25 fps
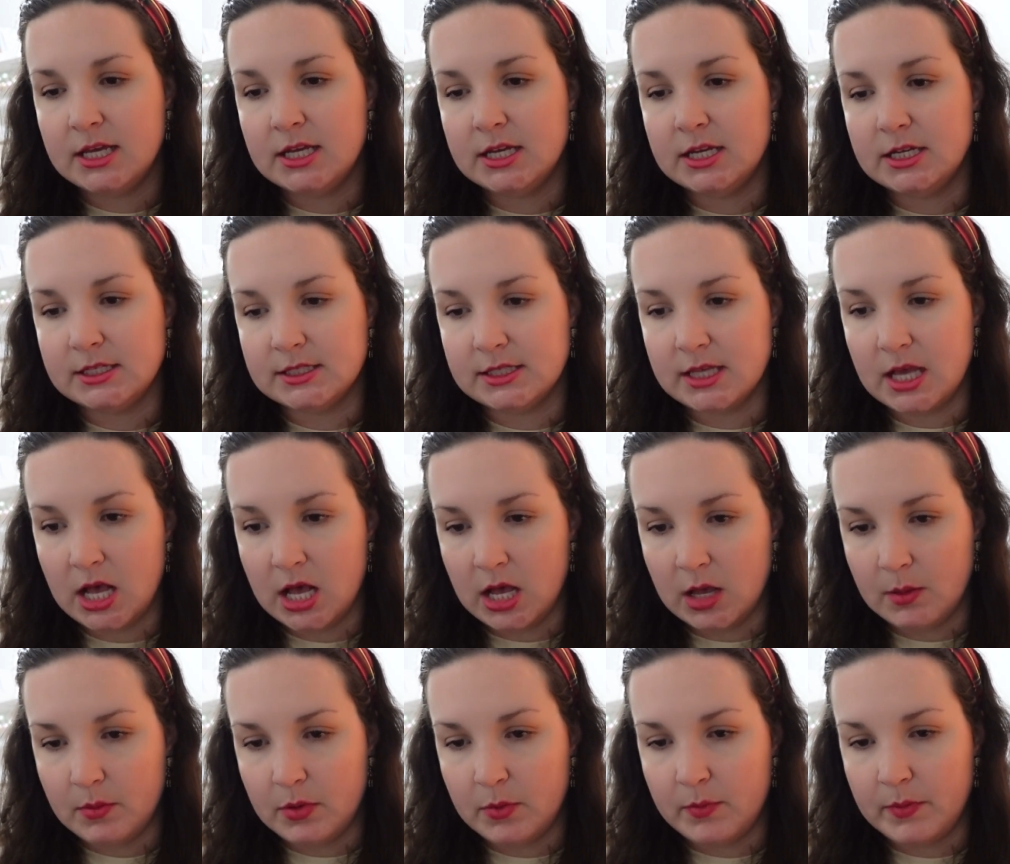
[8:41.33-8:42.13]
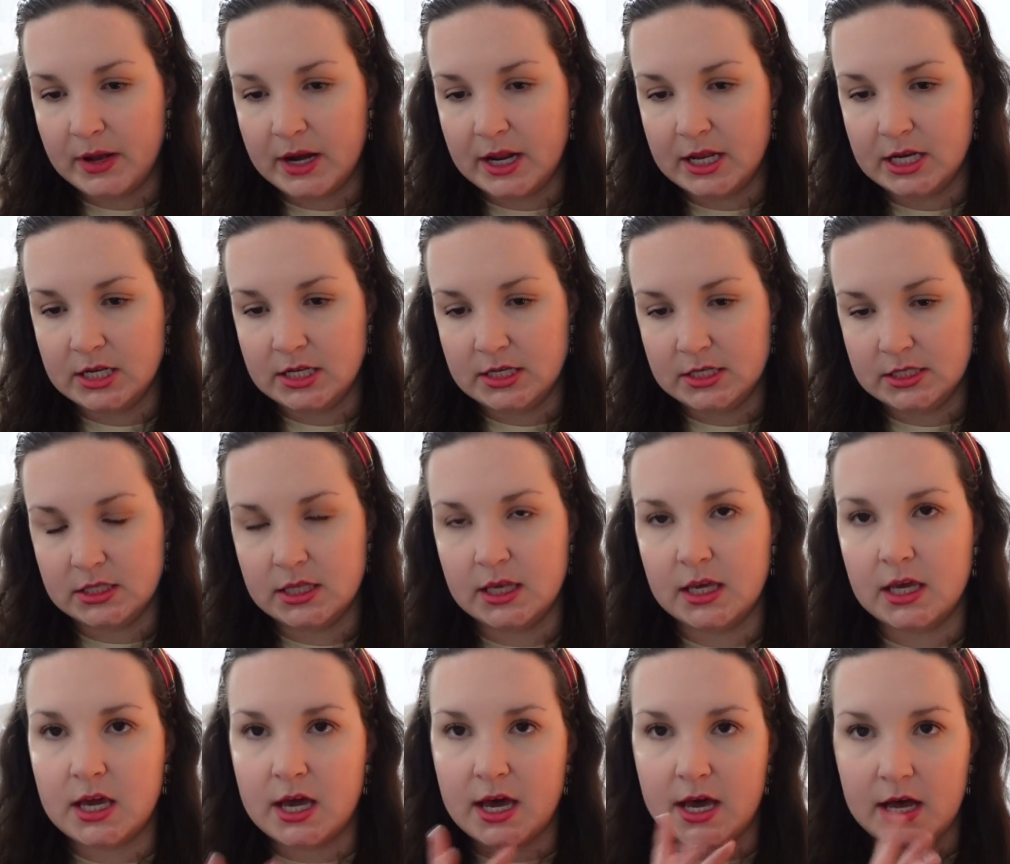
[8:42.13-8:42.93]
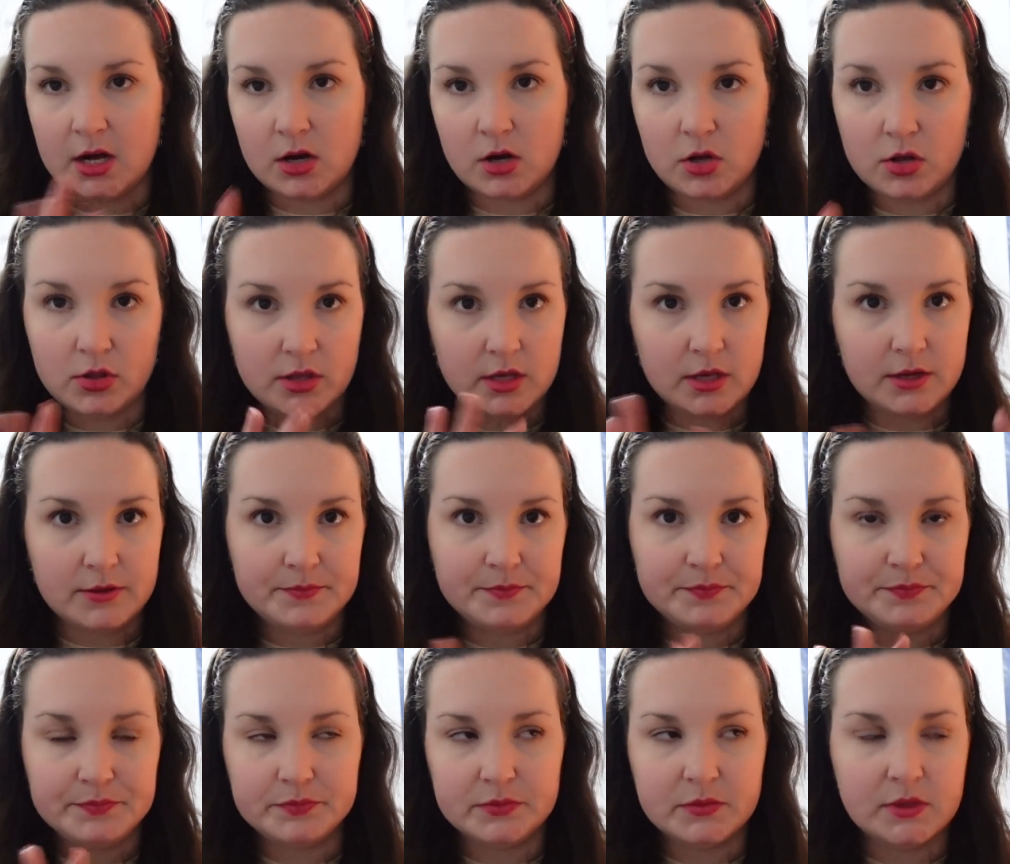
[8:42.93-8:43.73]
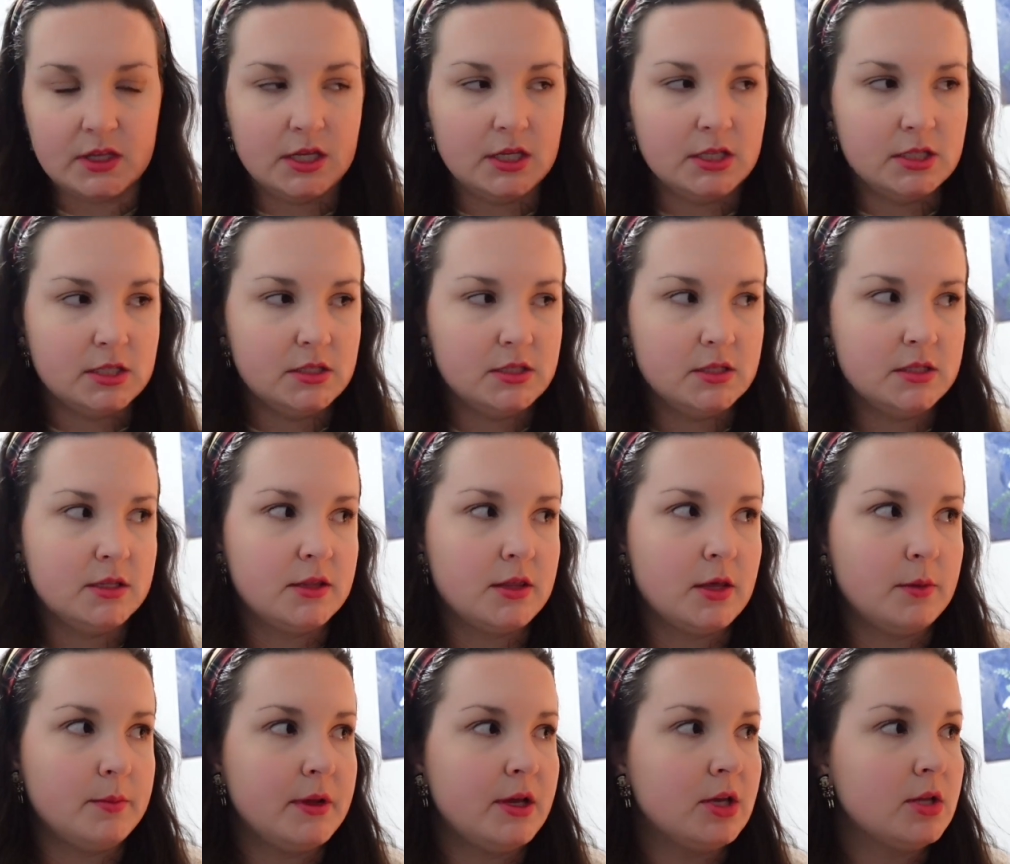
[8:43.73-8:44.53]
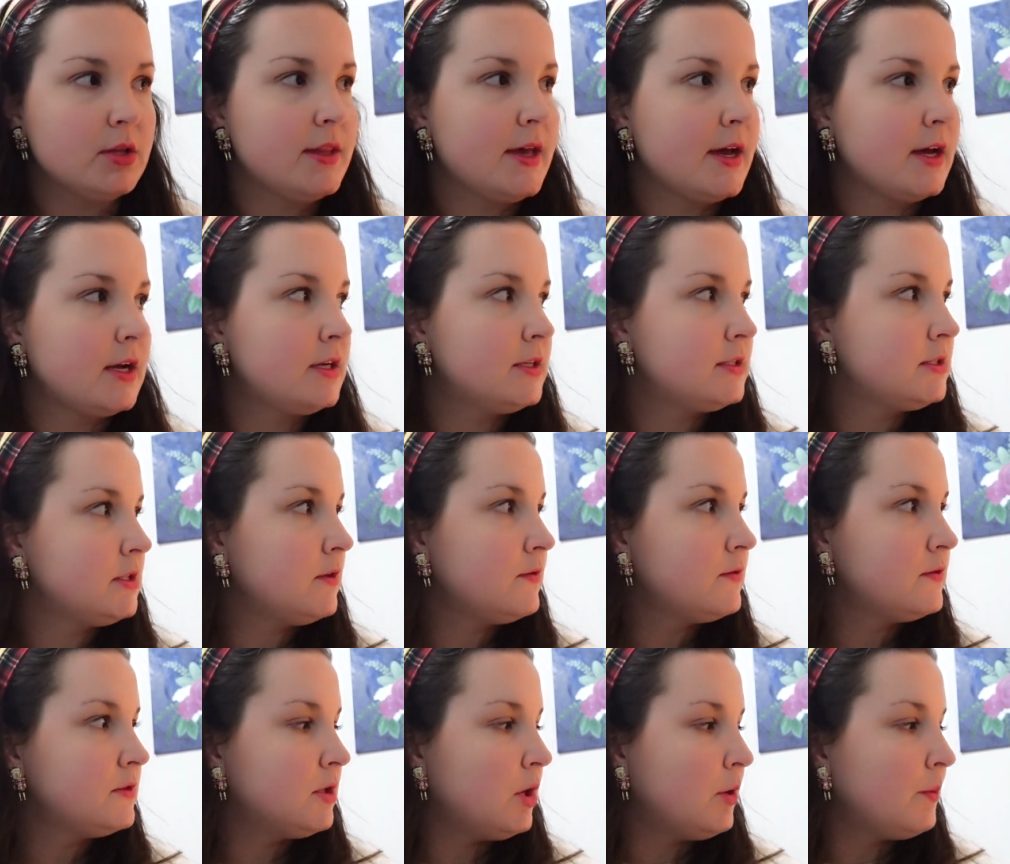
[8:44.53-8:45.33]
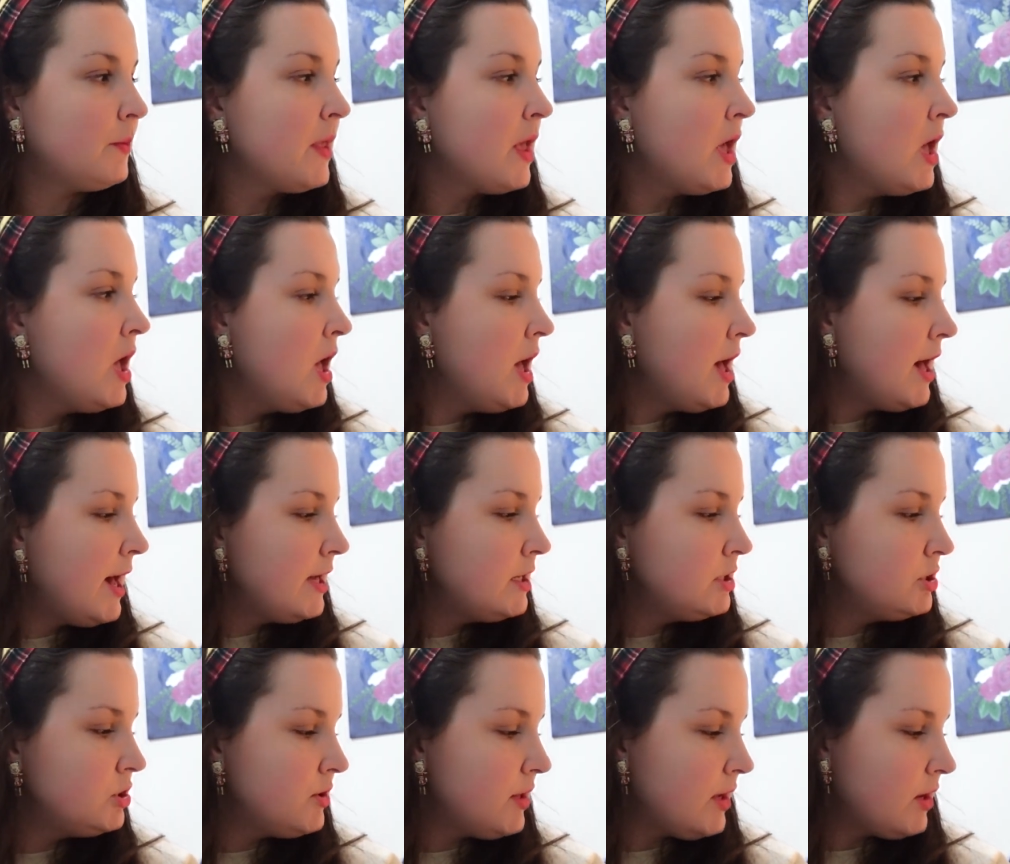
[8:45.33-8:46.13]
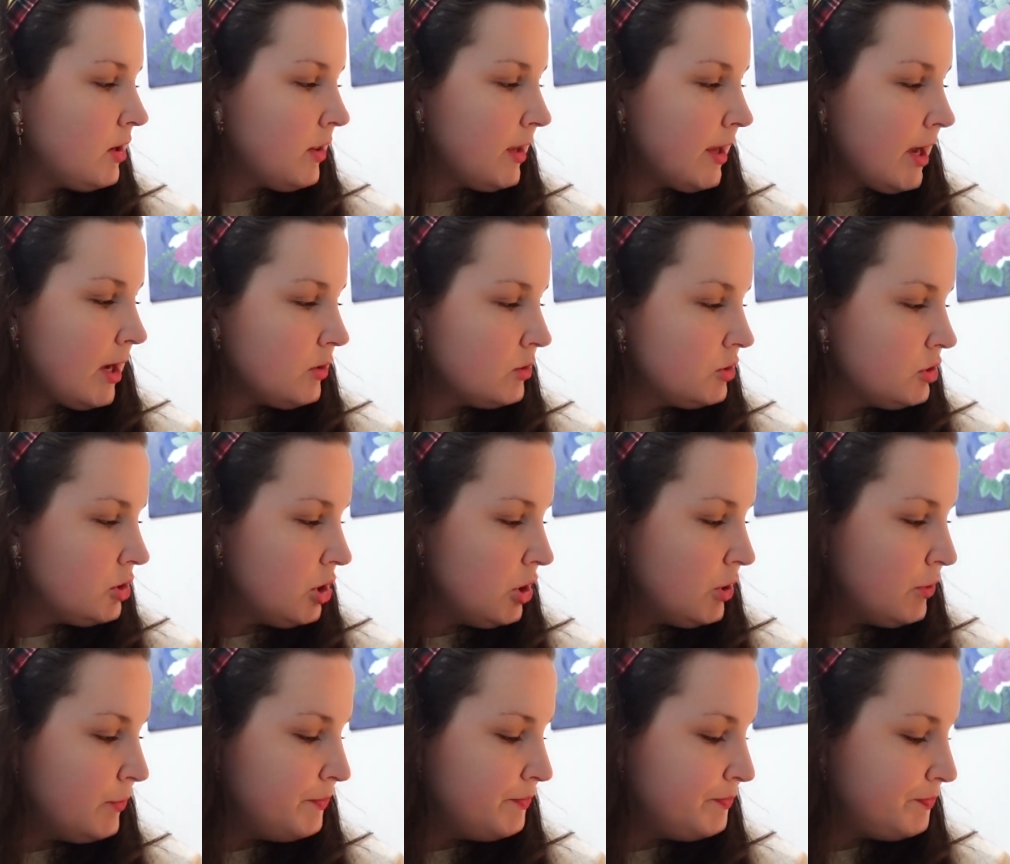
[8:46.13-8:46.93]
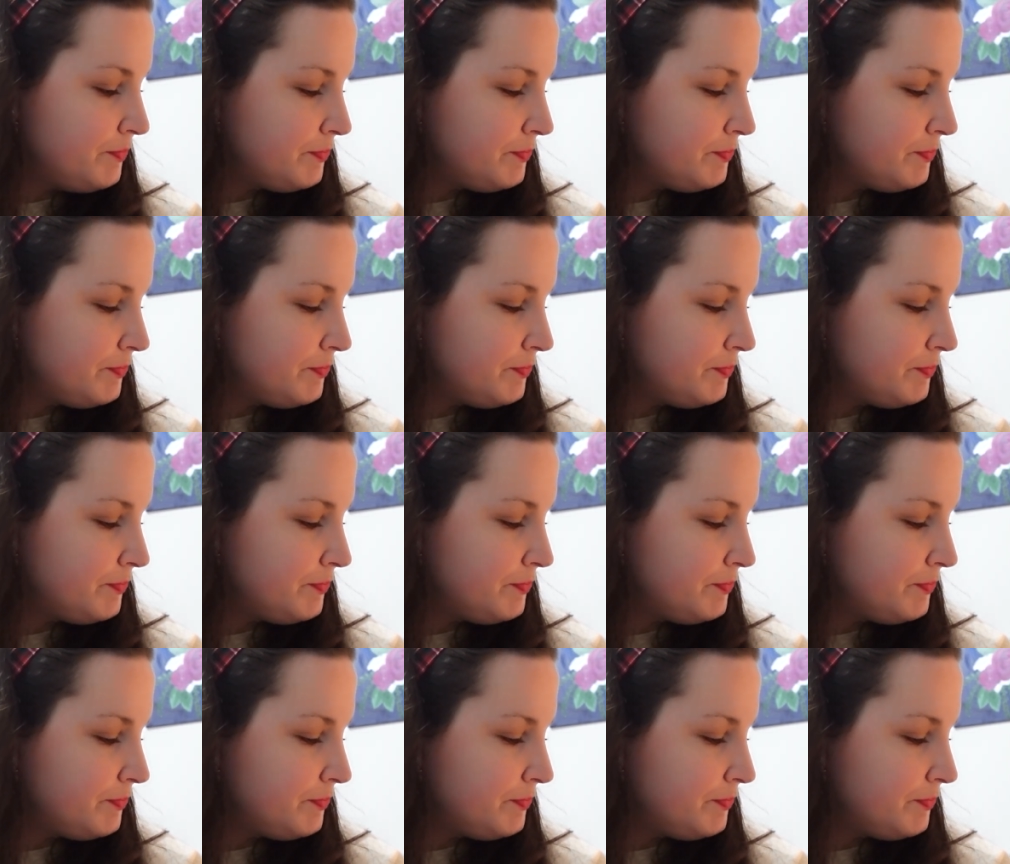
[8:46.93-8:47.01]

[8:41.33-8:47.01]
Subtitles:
It is up, but I need to like add all the like thumbnail and that kind of stuff. So I can do that on the couch though.